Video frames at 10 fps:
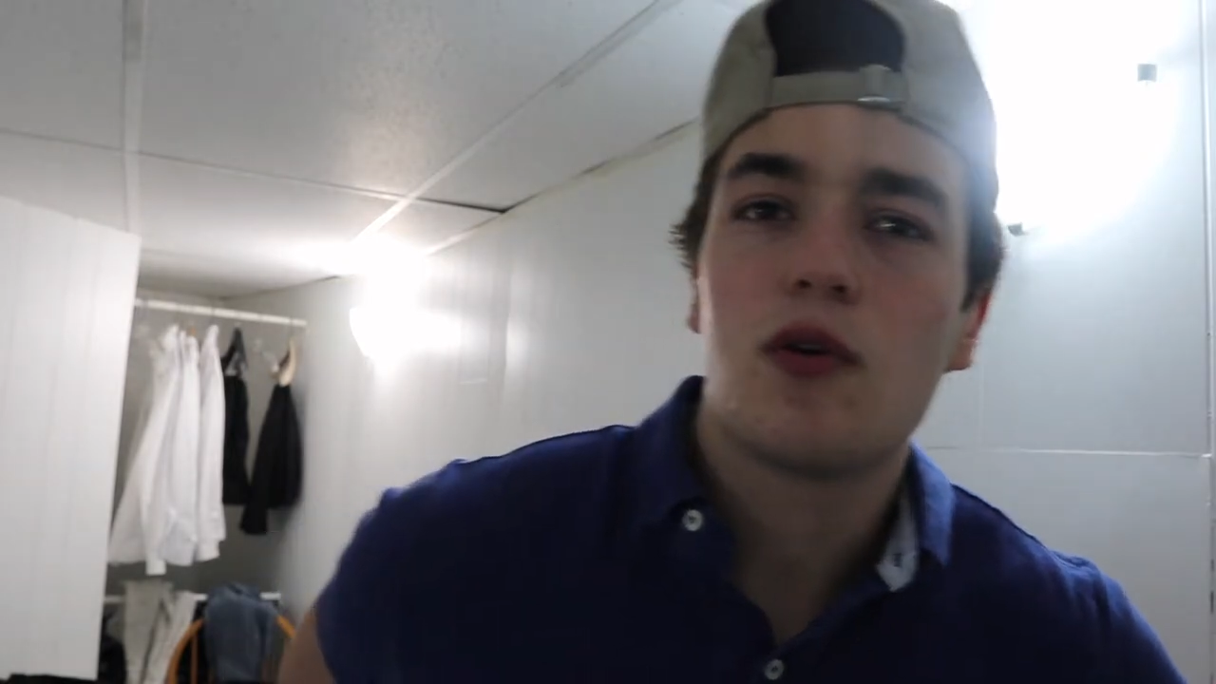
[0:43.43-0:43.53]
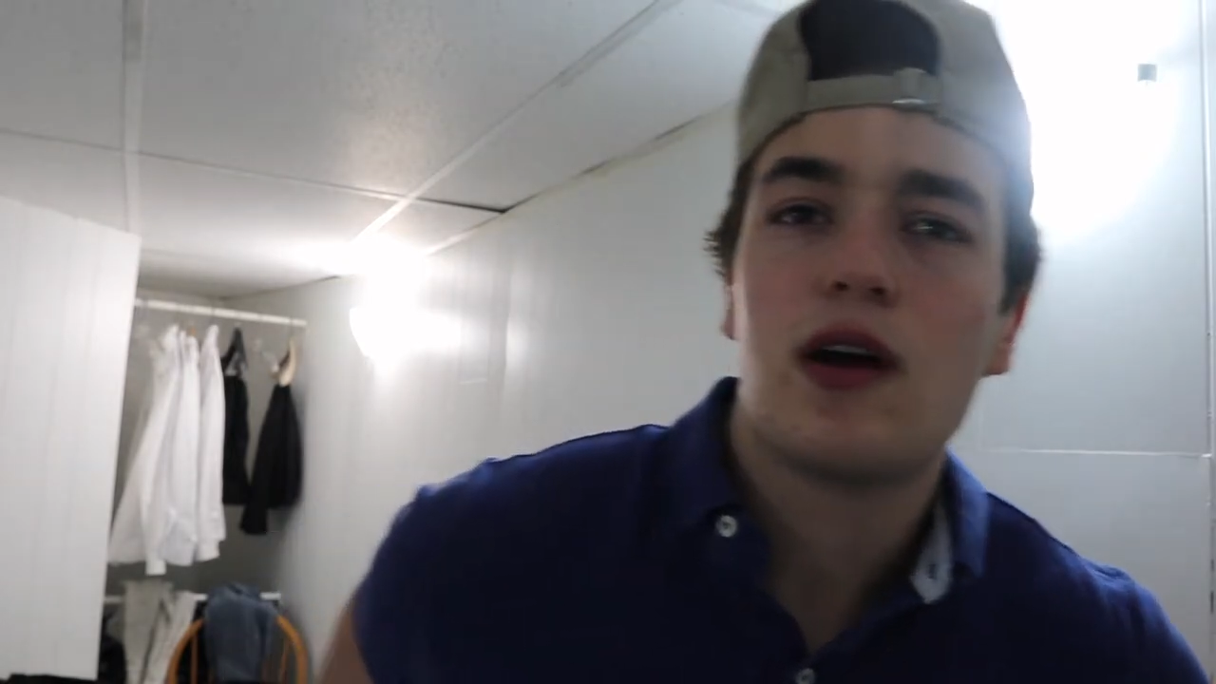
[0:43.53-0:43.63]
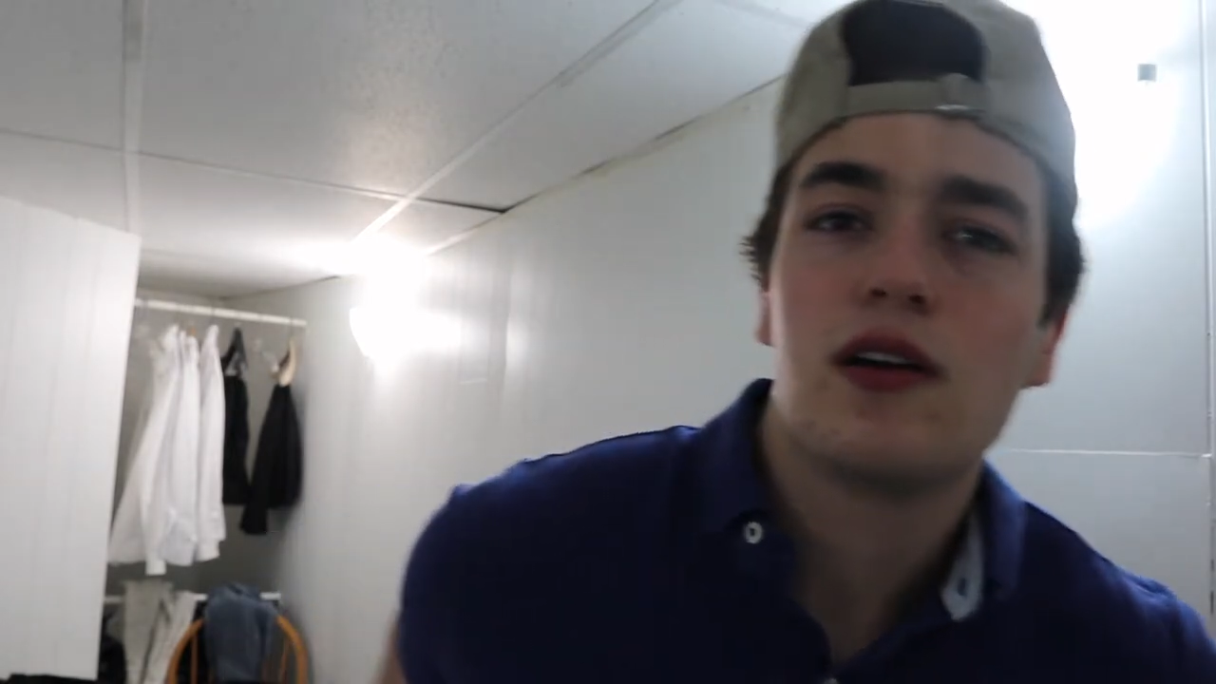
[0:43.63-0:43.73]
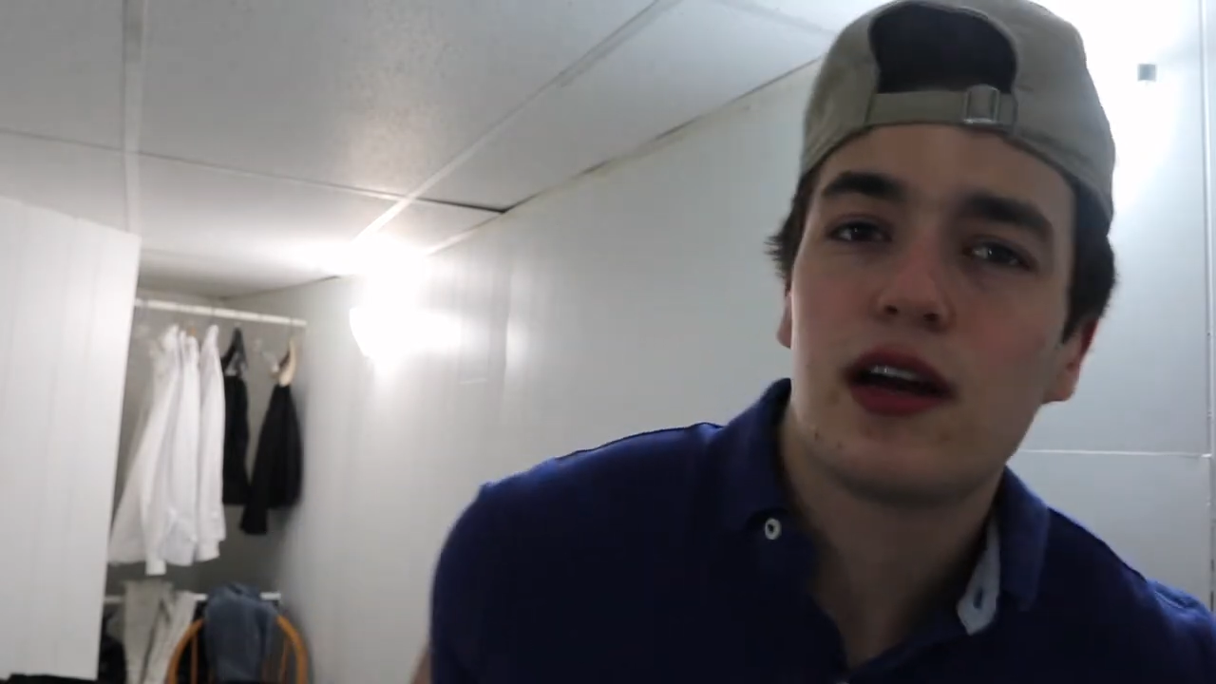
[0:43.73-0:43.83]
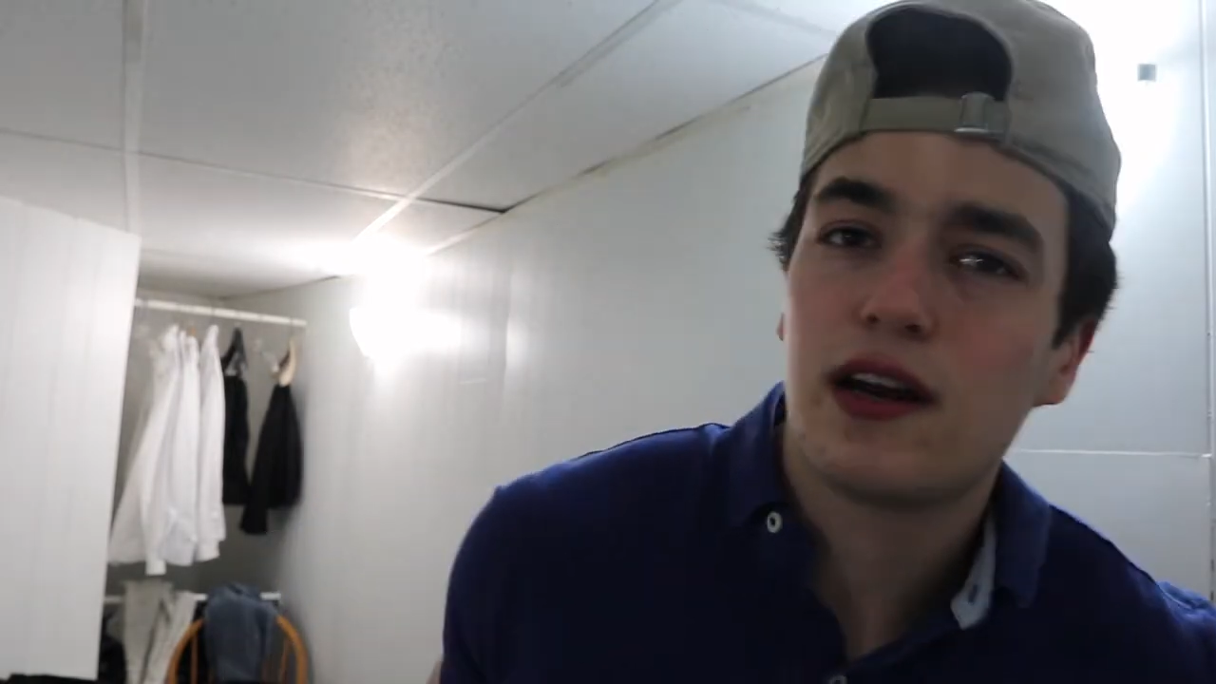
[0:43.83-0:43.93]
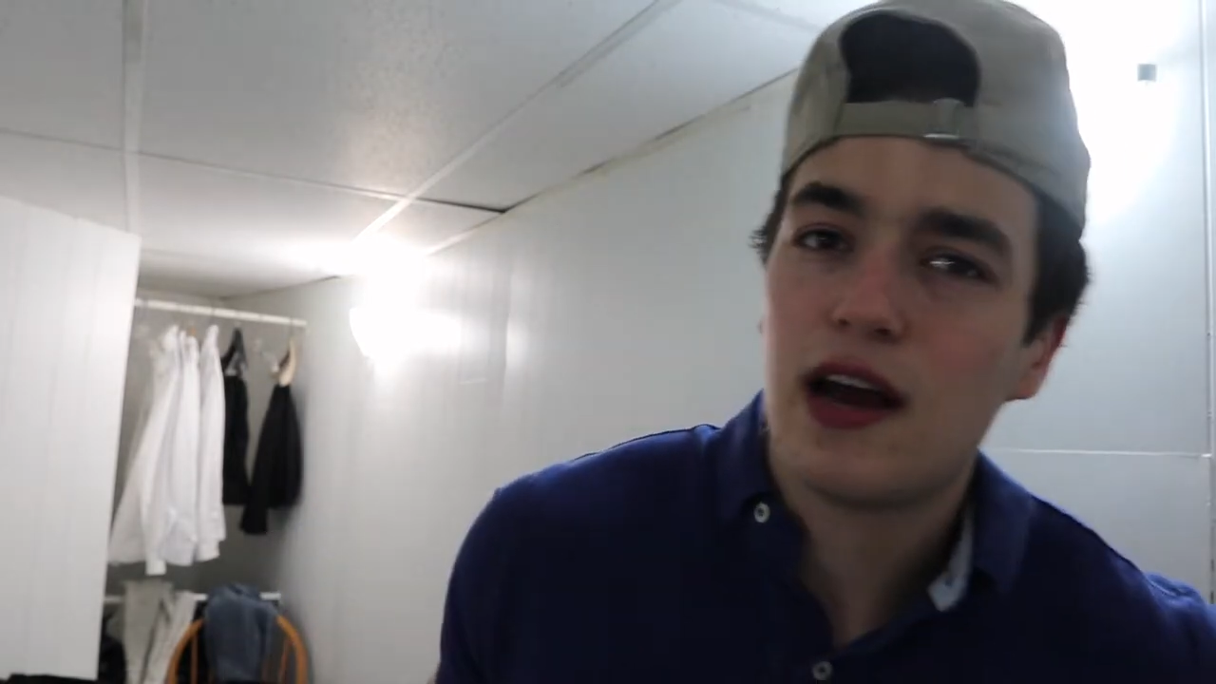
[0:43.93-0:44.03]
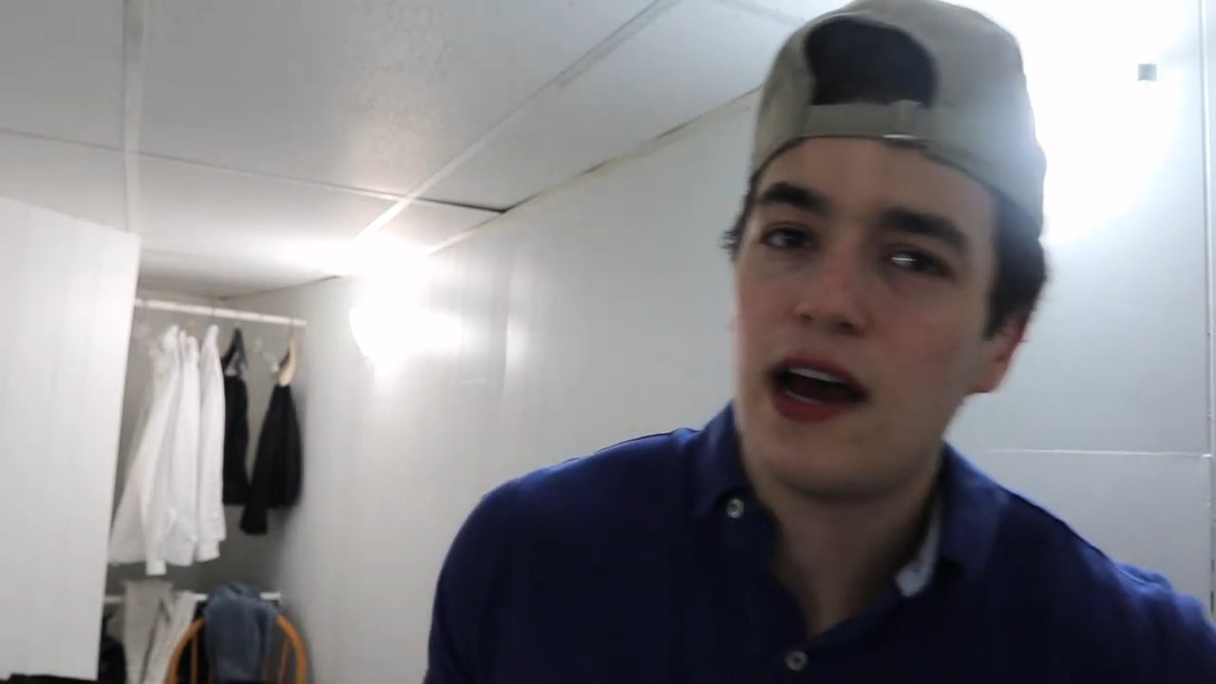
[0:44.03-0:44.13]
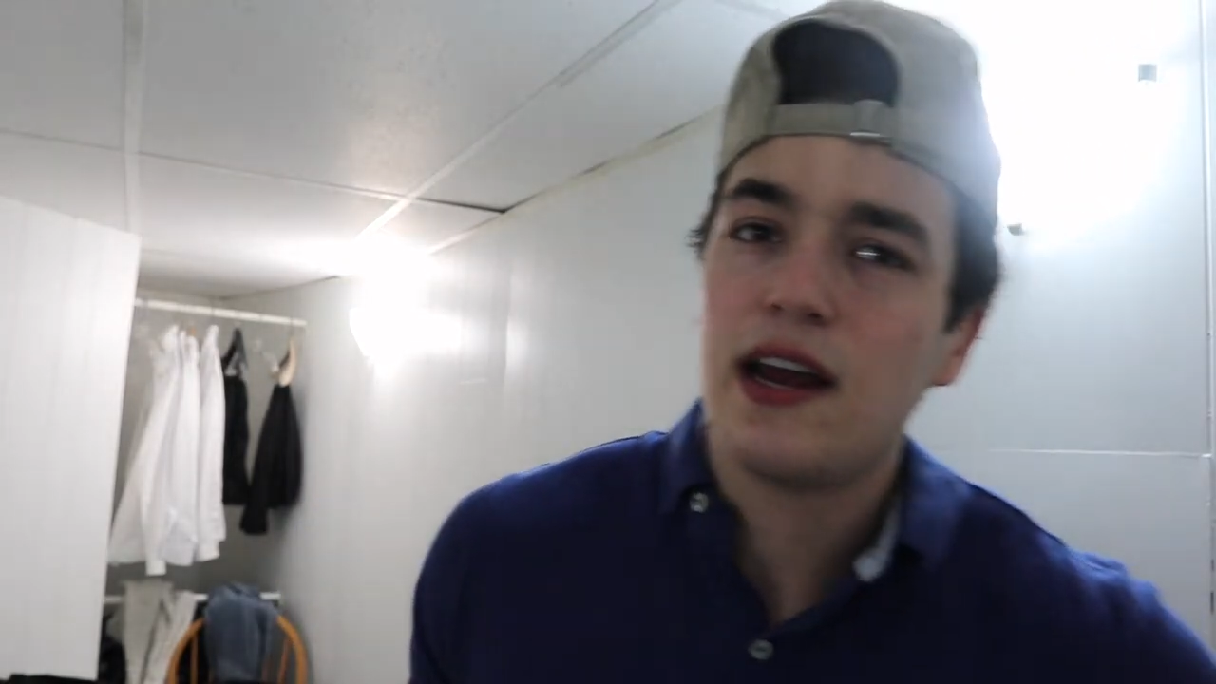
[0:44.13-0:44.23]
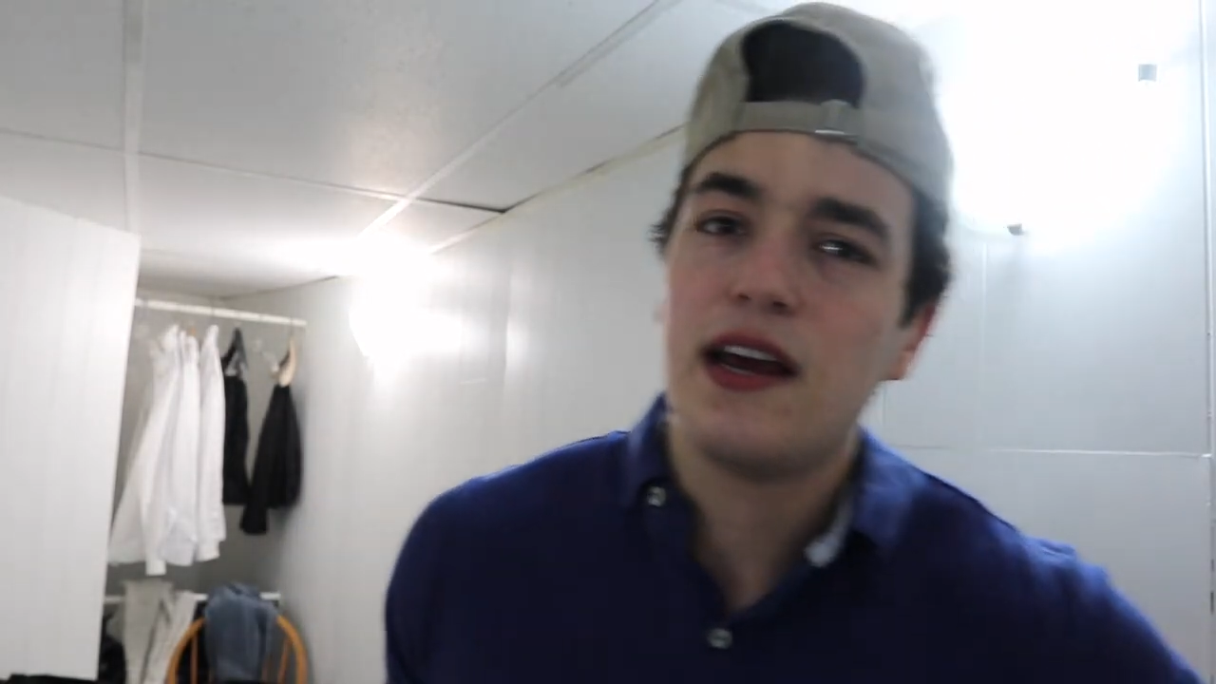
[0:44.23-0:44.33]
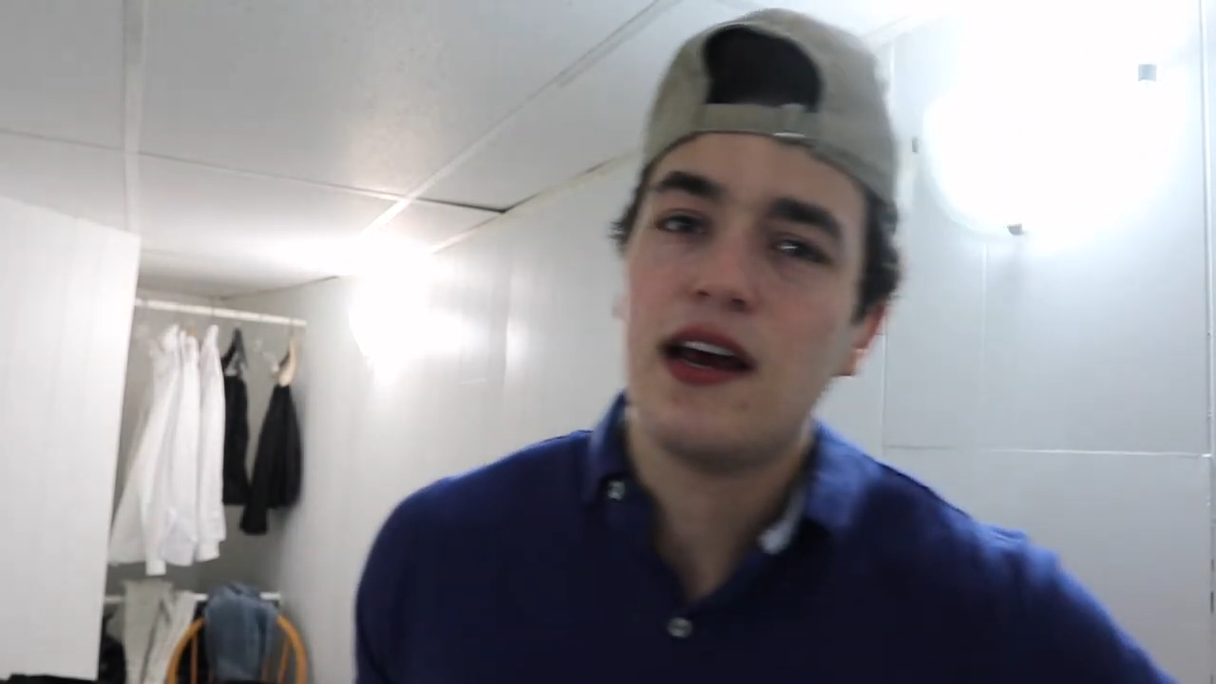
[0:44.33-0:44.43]
around like
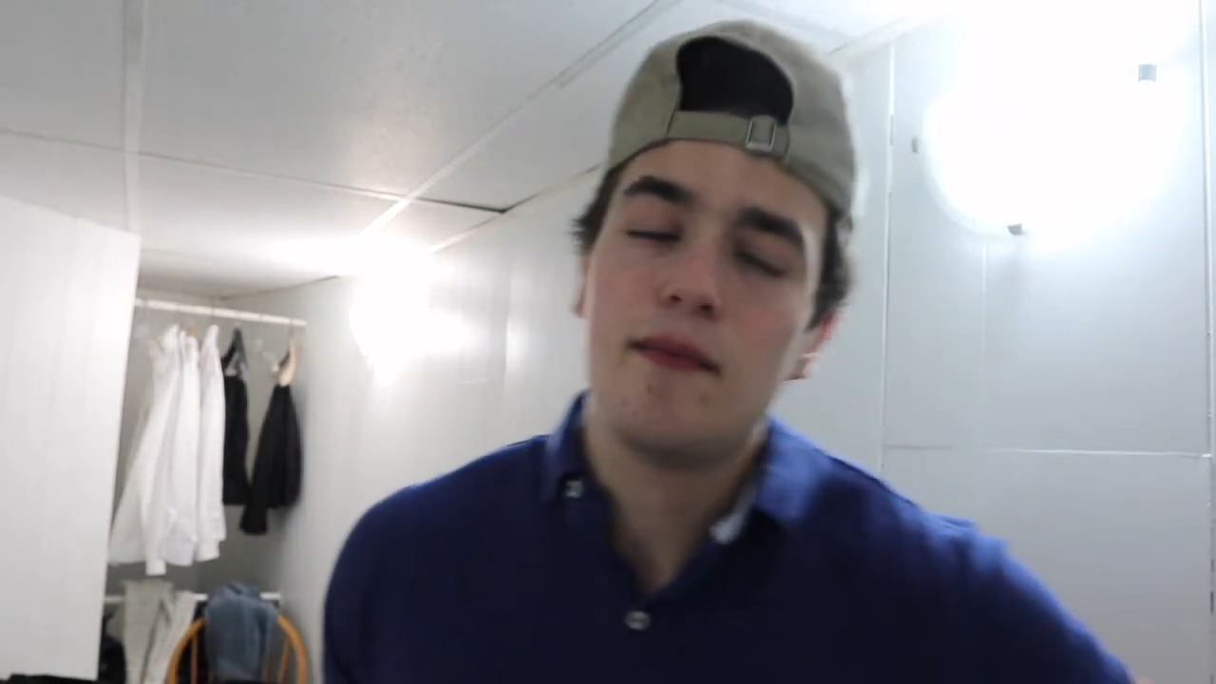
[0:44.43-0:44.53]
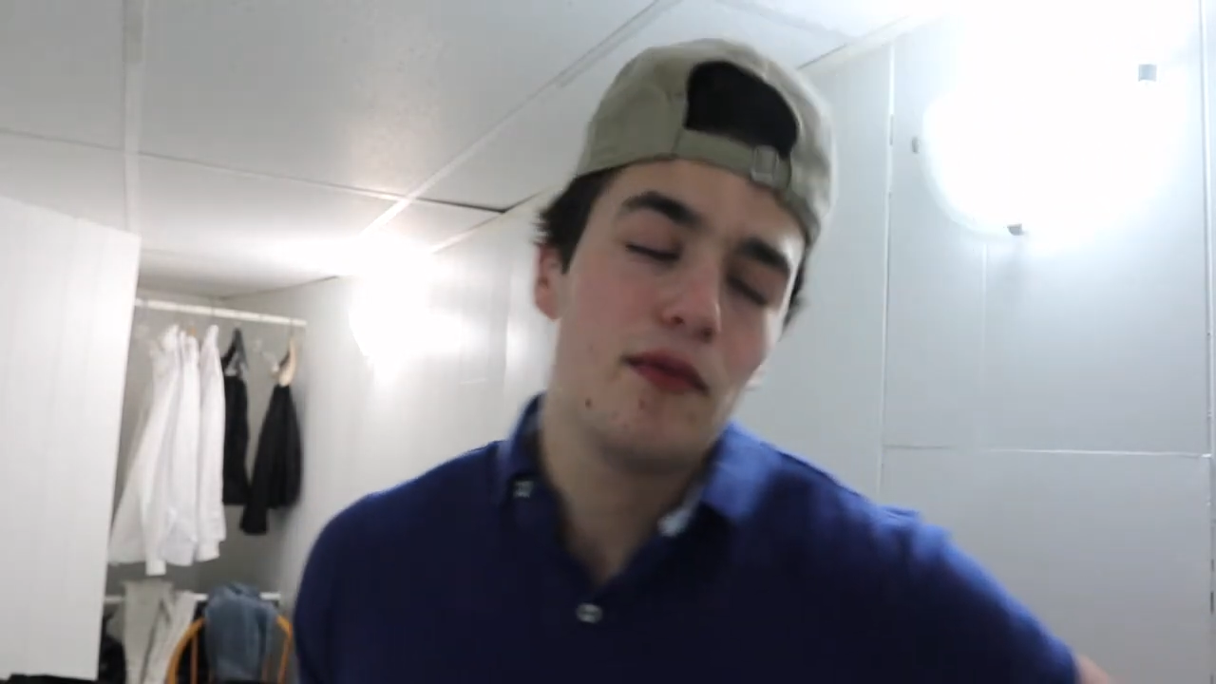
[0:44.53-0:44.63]
9 a.m.,